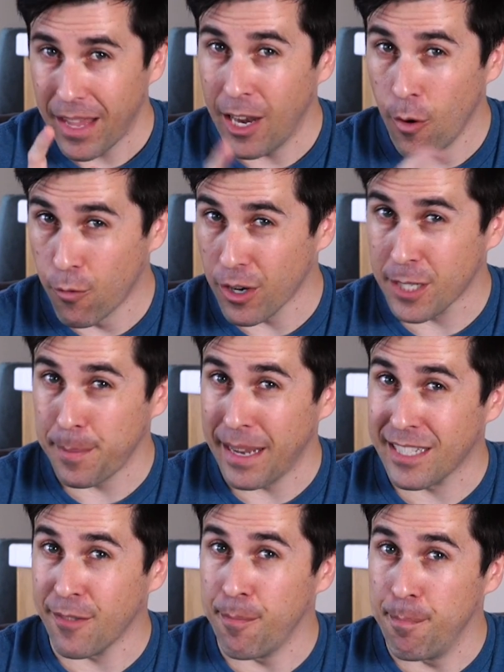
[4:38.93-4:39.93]
An
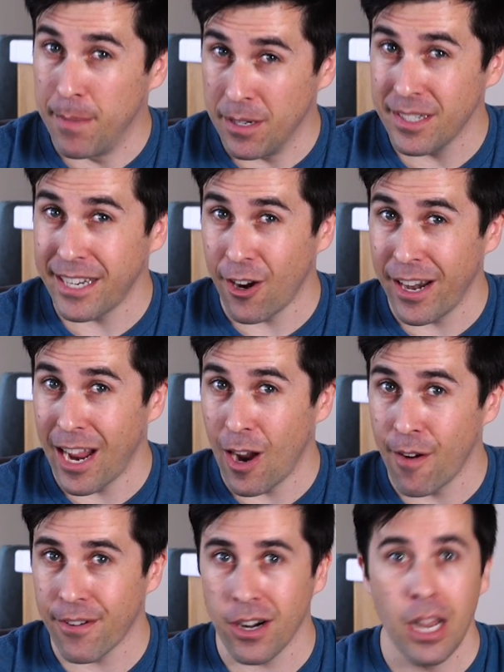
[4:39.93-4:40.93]
overexpansive military,
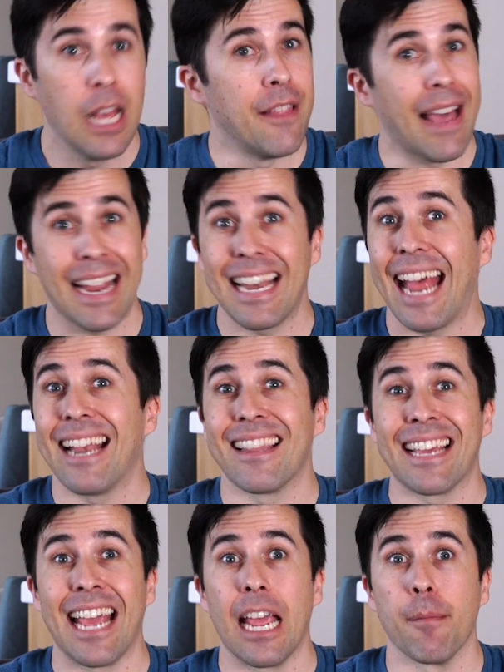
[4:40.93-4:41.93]
however, that can end
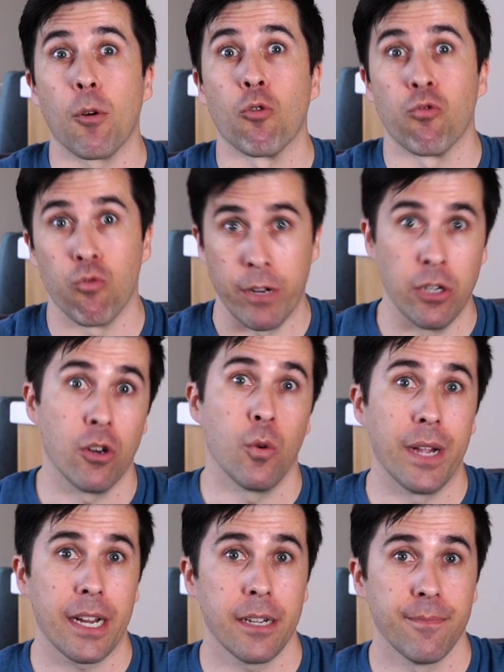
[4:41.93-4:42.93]
the game real
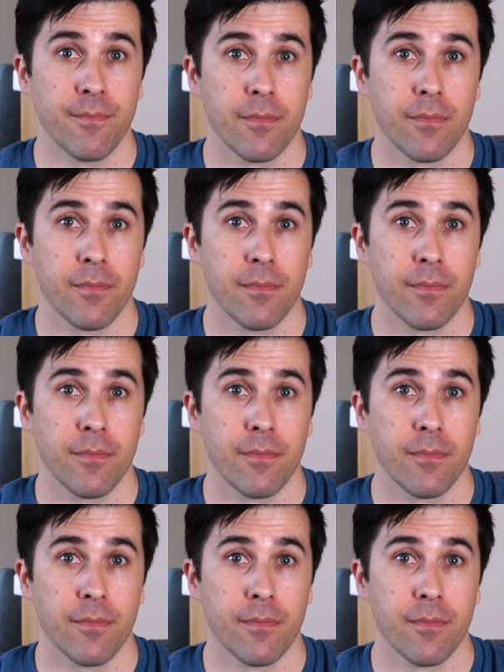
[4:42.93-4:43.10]
quick.